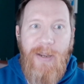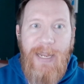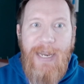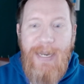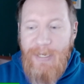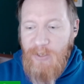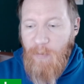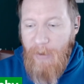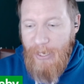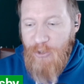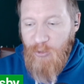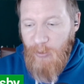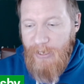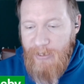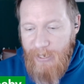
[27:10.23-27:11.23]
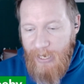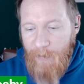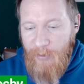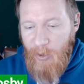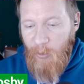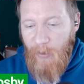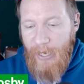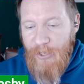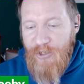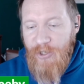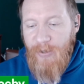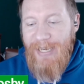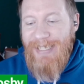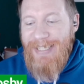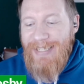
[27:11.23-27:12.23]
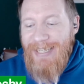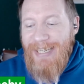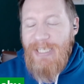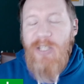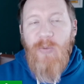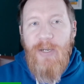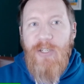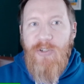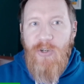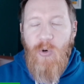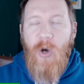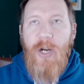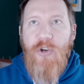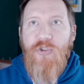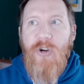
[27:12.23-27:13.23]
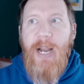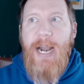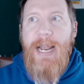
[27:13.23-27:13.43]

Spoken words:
in his major league debut last year. He's 6'3", 200.